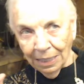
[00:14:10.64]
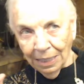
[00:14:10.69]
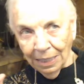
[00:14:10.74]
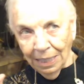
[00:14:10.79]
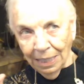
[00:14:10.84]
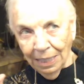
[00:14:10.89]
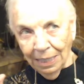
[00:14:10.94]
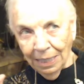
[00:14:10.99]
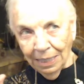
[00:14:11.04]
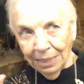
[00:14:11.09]

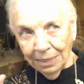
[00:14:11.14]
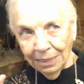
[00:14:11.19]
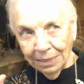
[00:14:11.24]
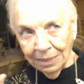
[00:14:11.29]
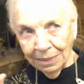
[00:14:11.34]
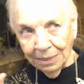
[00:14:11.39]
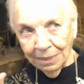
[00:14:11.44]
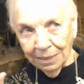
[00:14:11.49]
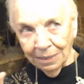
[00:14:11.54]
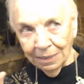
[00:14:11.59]
And
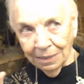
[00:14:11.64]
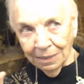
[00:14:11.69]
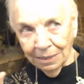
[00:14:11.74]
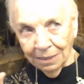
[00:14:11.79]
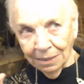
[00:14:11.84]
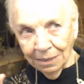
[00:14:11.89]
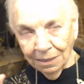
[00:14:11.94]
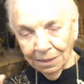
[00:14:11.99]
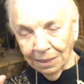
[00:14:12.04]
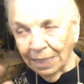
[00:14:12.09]

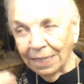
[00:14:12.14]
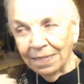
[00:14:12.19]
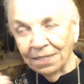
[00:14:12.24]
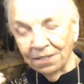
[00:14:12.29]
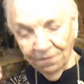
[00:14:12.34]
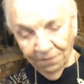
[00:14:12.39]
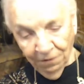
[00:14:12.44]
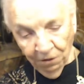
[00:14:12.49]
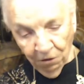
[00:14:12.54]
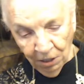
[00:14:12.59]
he's
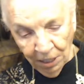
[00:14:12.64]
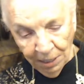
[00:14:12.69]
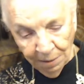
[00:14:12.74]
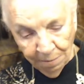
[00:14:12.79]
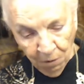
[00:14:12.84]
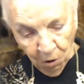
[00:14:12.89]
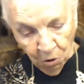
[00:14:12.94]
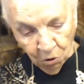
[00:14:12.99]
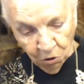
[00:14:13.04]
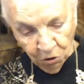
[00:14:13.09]
very
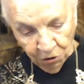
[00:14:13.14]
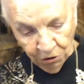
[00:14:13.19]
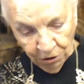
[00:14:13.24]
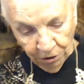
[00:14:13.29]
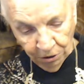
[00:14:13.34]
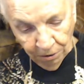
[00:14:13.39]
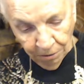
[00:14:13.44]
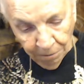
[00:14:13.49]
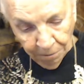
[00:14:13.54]
emotional.